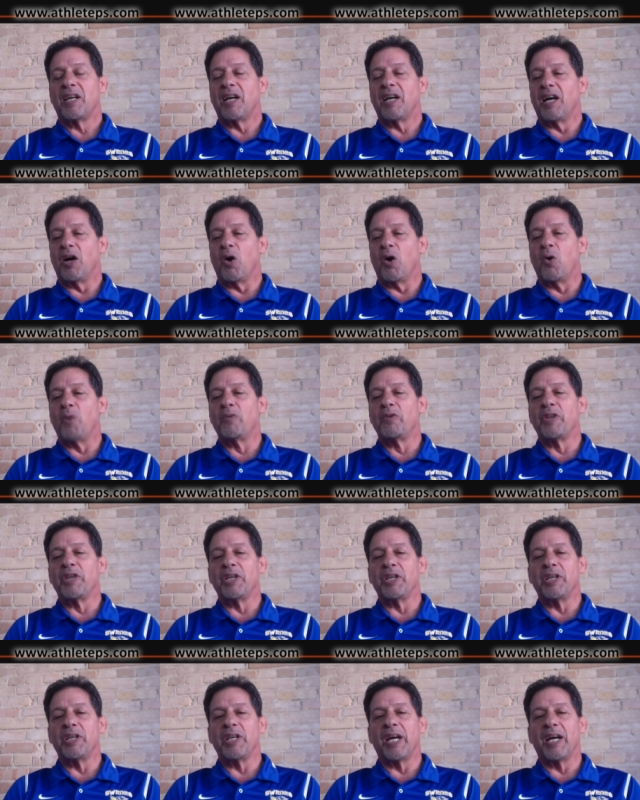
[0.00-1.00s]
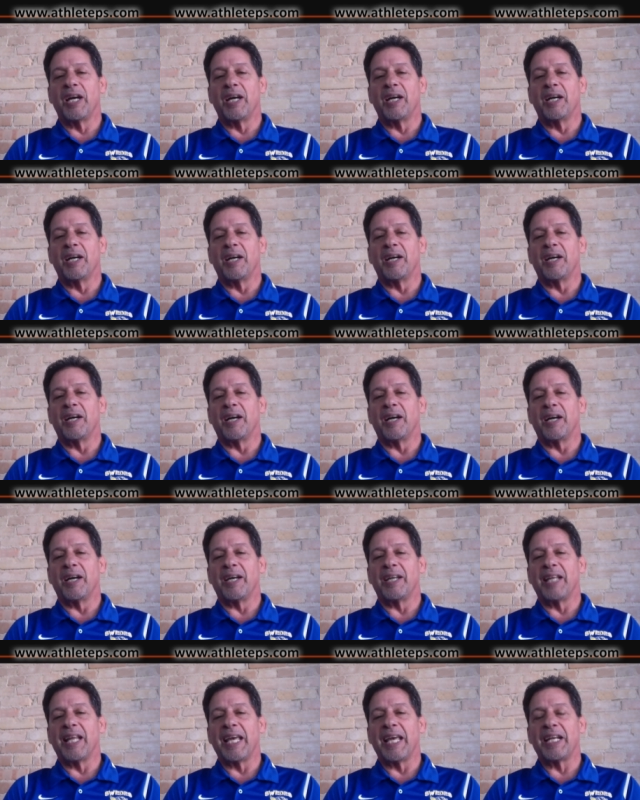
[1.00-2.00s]
uh, over the uh, uh,
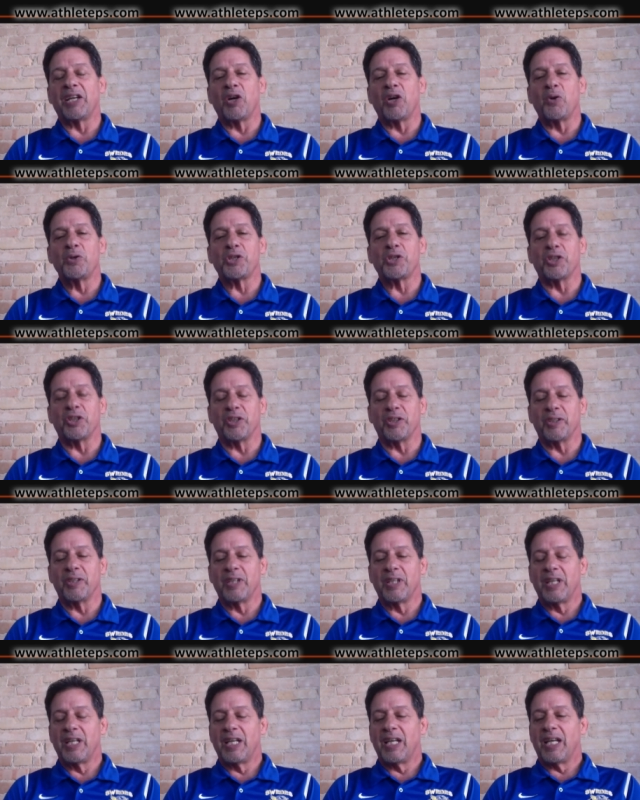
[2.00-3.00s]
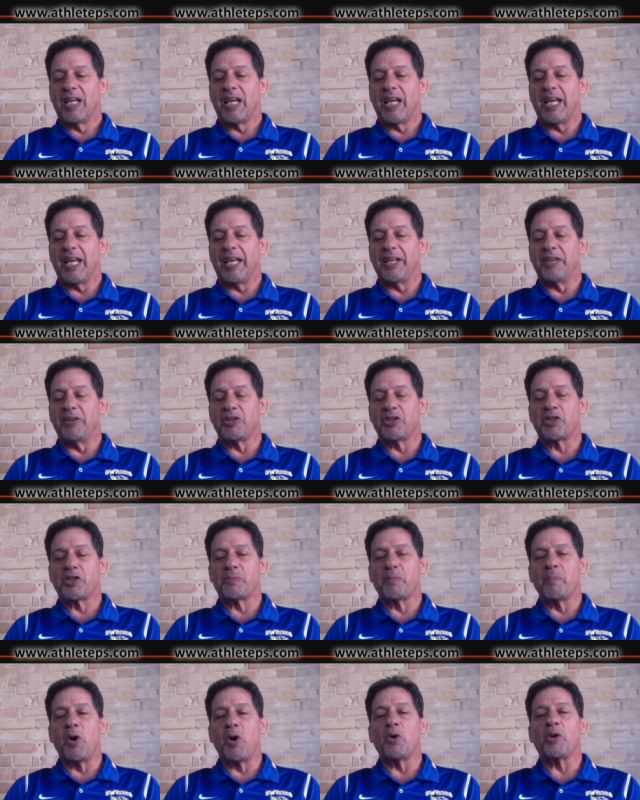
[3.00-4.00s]
Atlantic Ocean, and
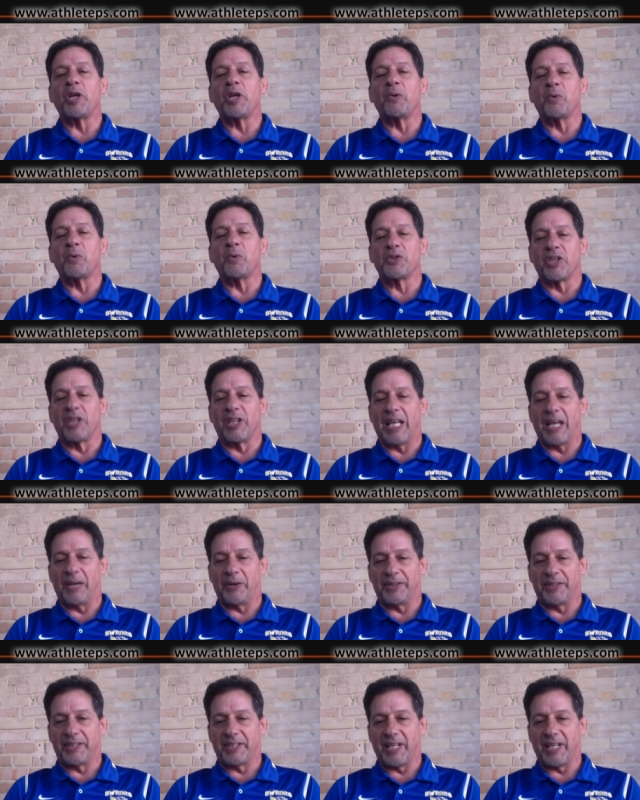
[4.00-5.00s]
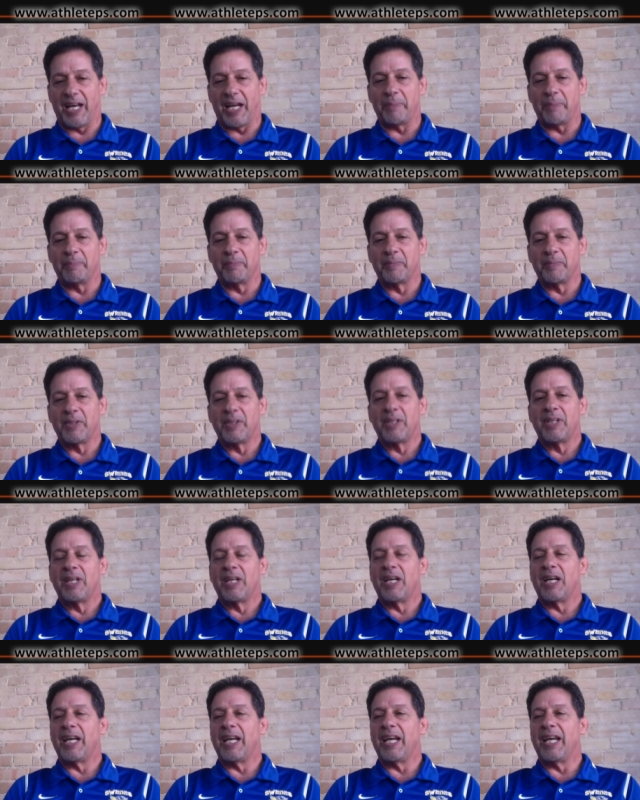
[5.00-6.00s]
smoking was allowed at the time,
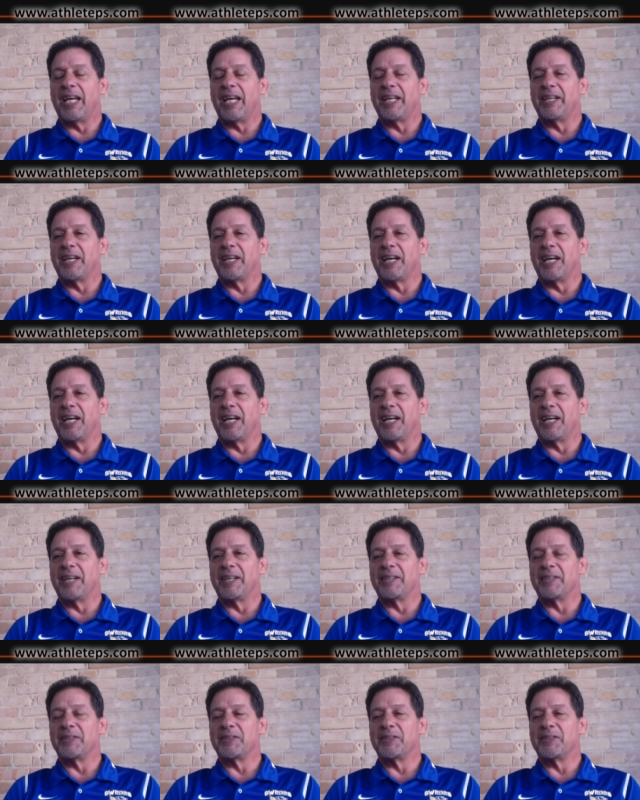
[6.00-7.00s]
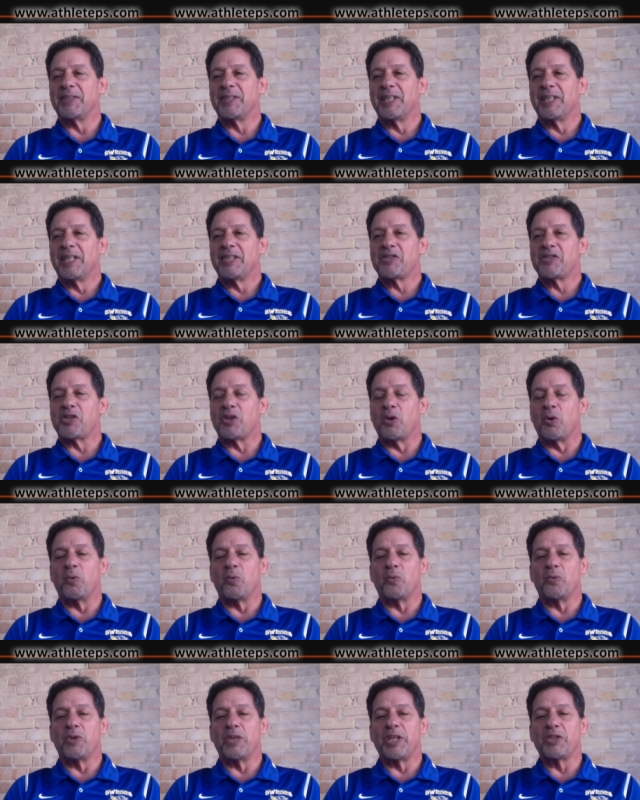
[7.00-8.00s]
and uh,
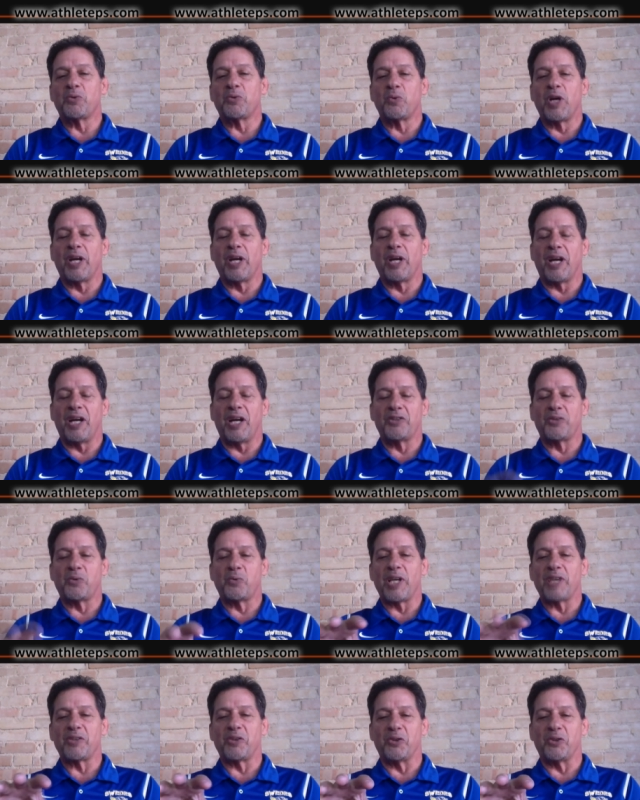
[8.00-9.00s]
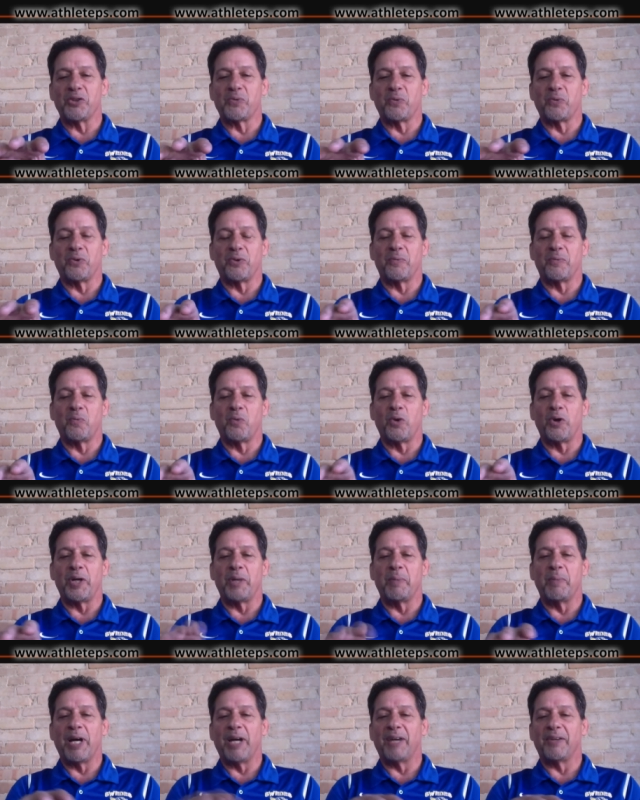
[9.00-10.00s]
so these re- us wrestlers were
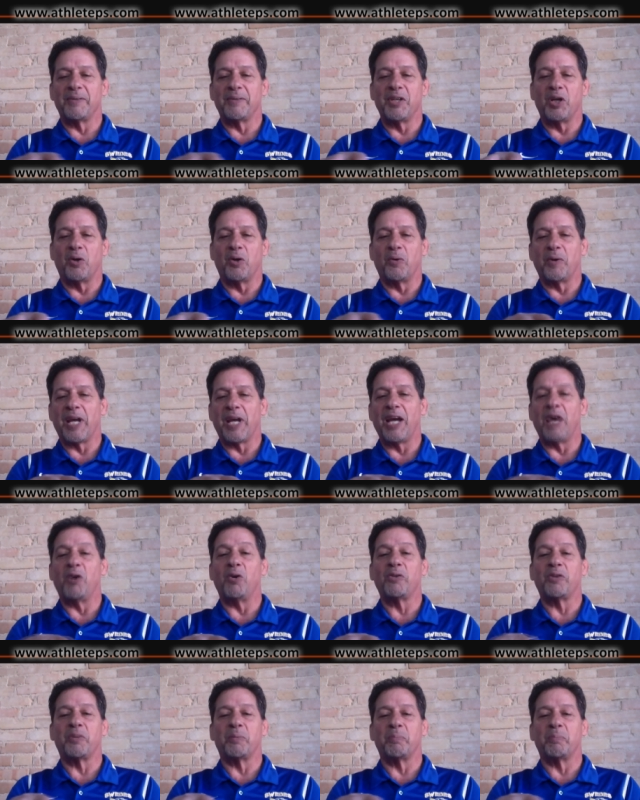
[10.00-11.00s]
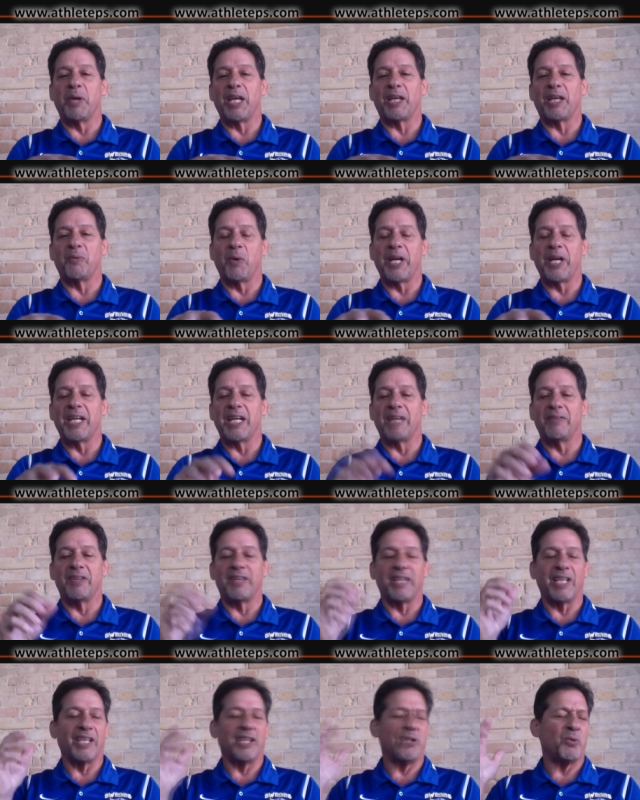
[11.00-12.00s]
worried about you know health and making weight and
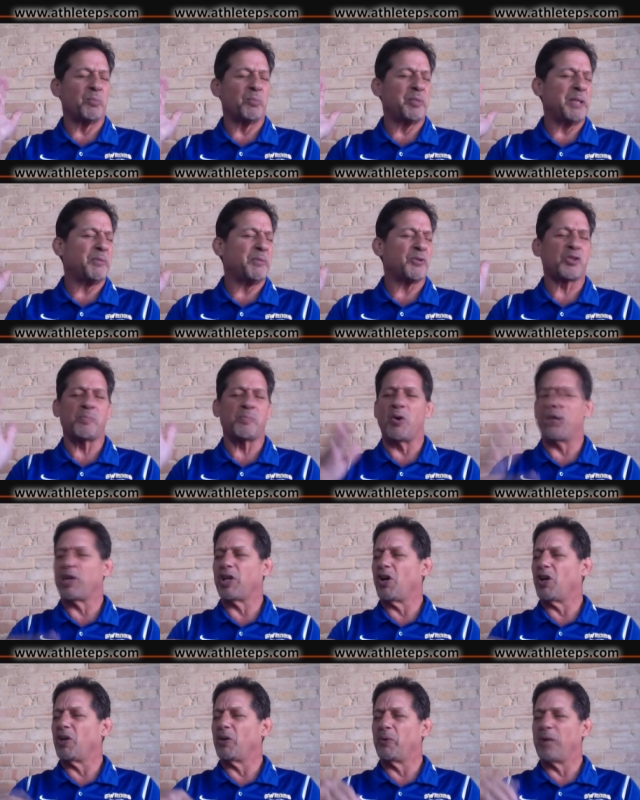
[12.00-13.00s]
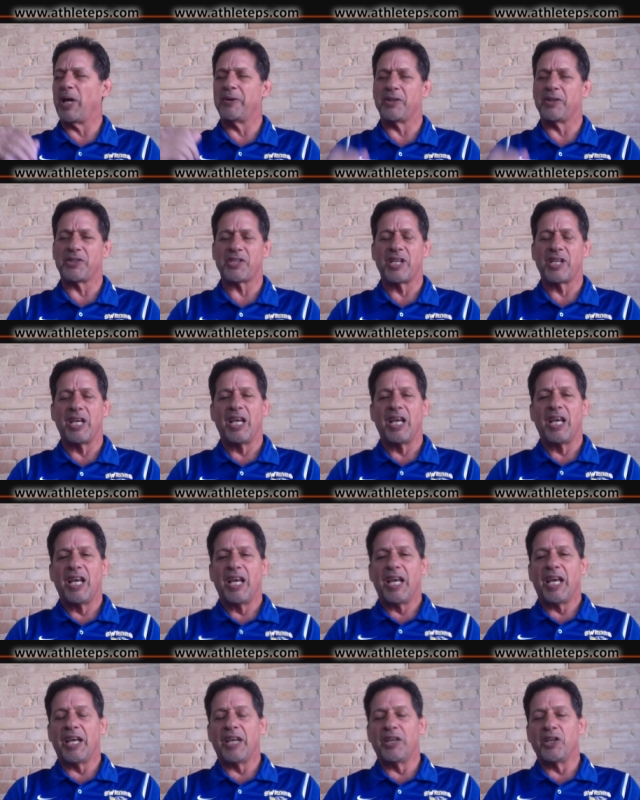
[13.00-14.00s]
everything, and there were people smoking all around us.
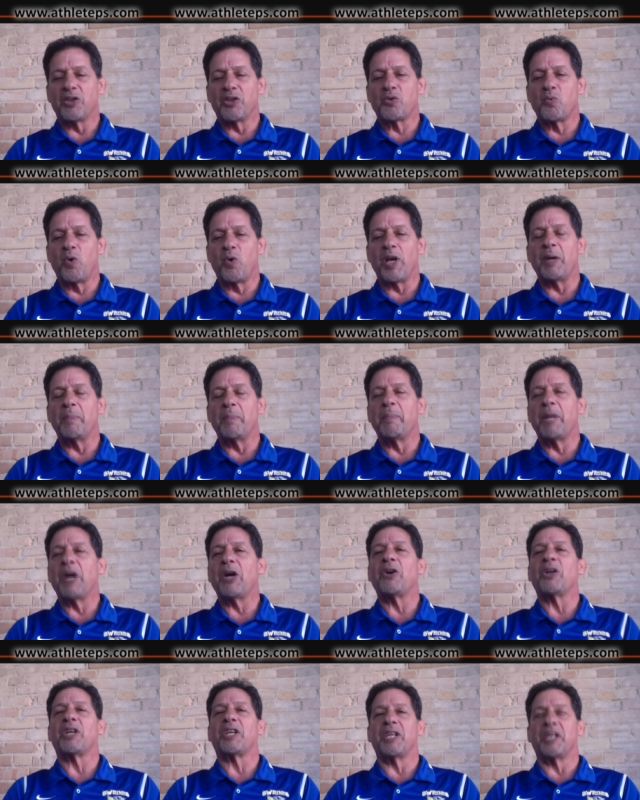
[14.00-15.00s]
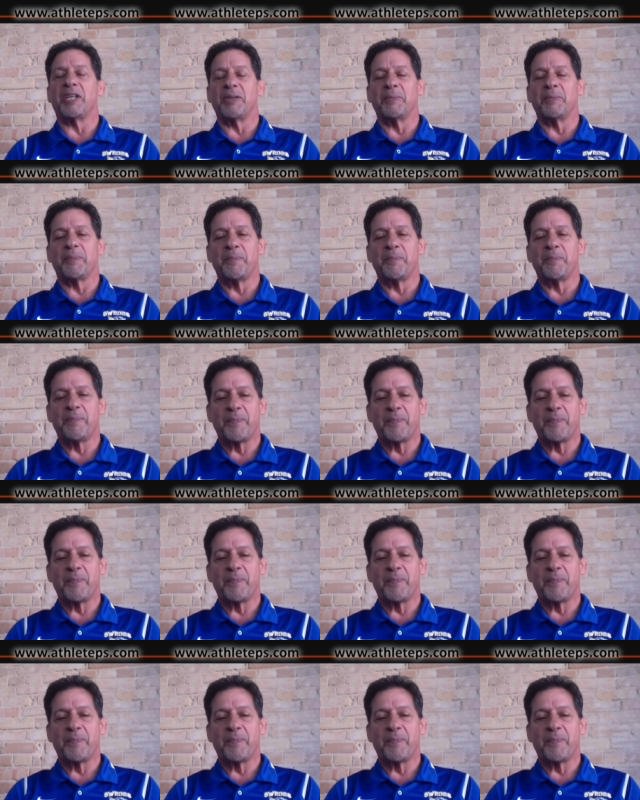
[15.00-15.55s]
And this one American